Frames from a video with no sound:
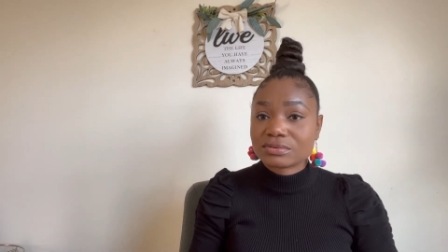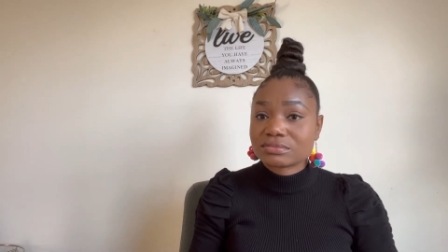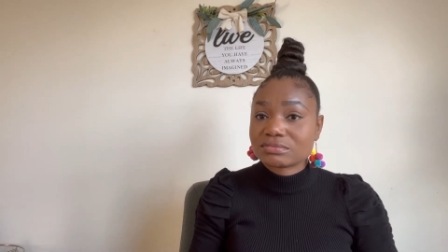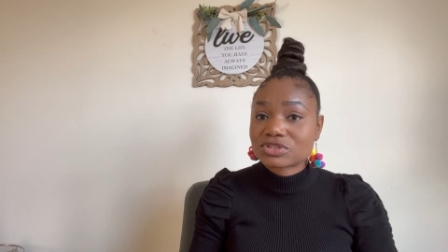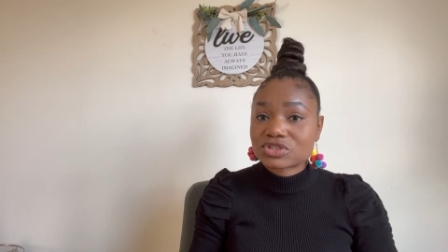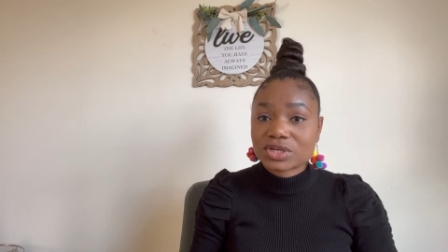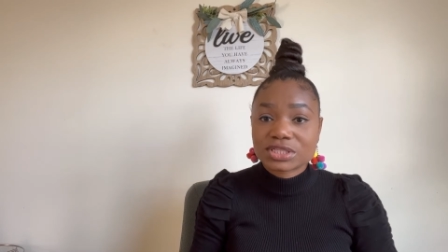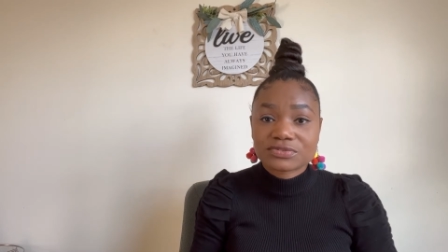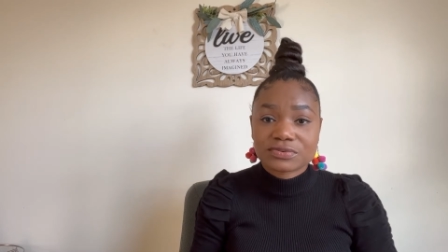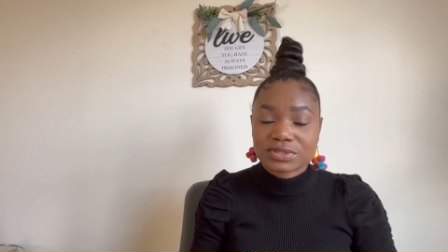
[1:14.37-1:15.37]
search
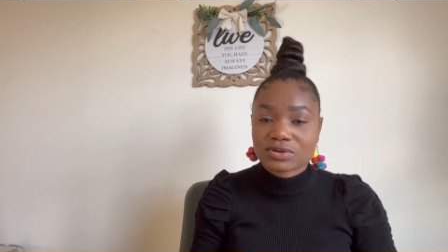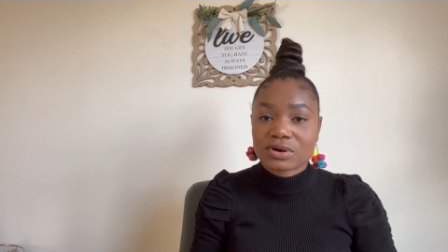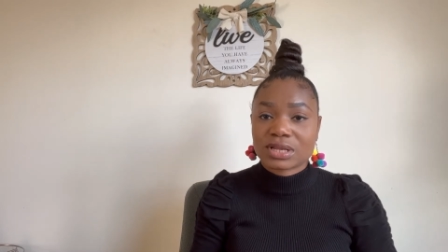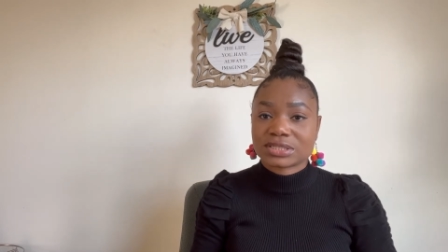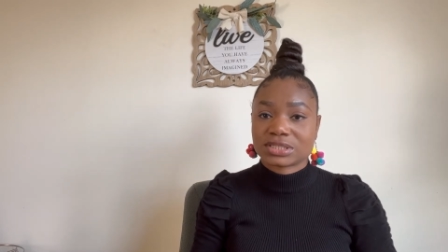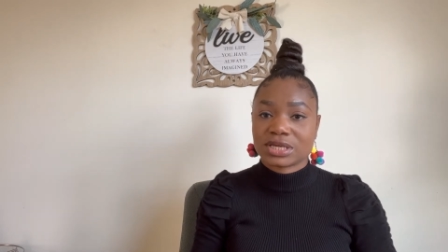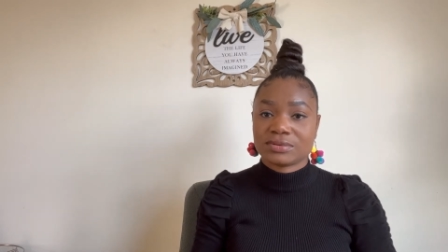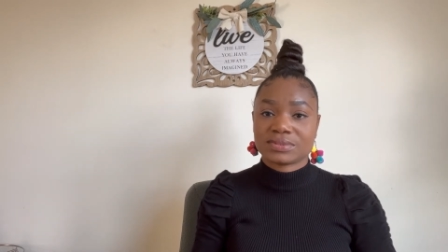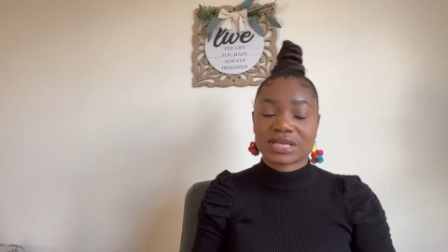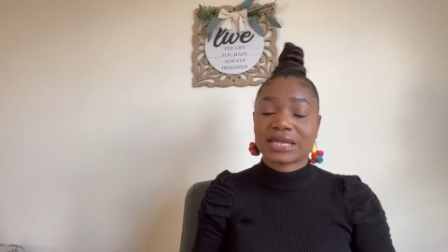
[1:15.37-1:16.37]
for
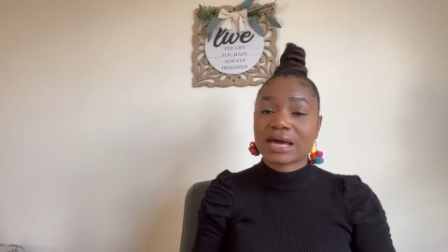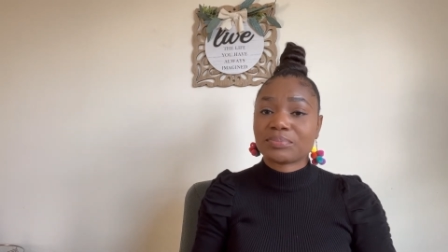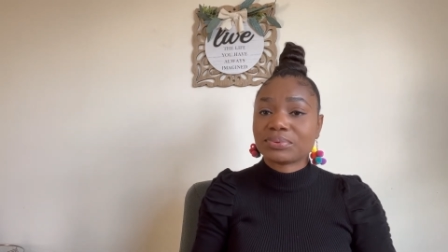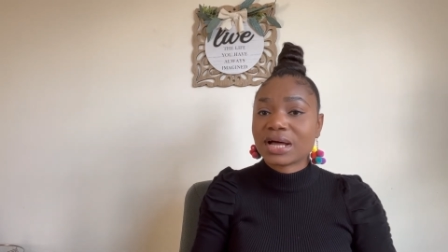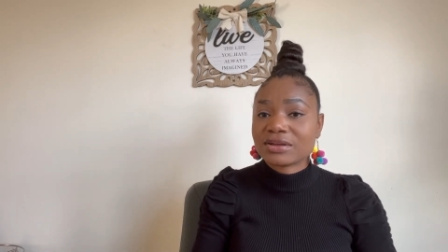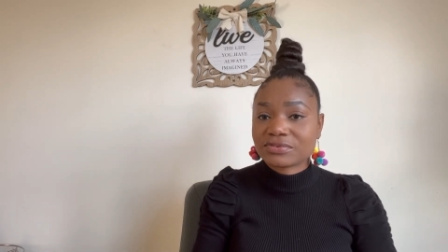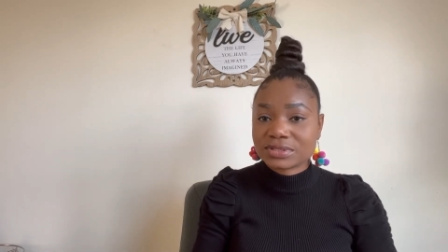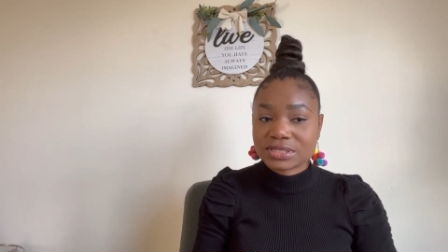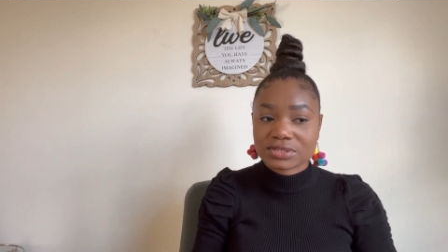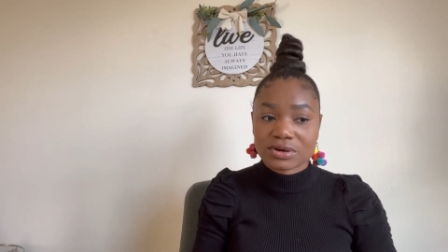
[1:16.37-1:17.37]
scholarships and apply for
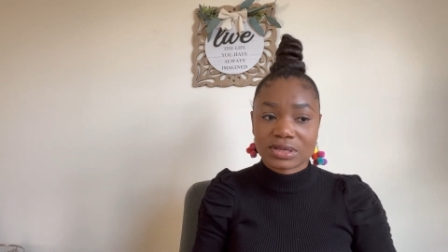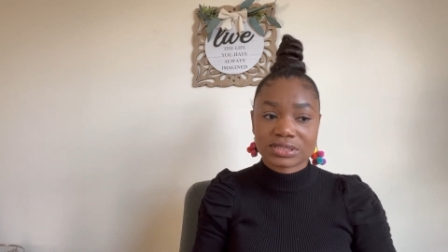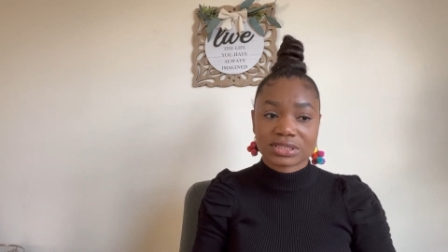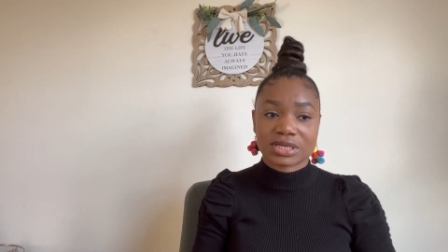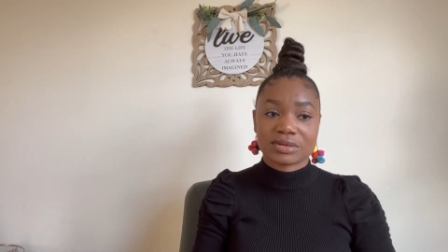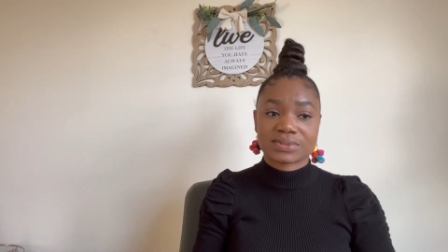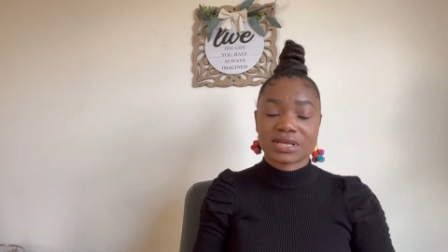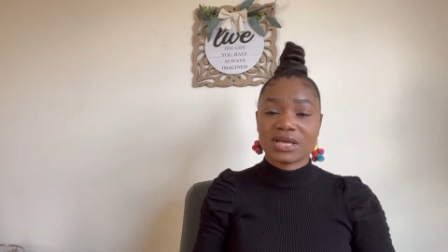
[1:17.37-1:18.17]
these scholarships.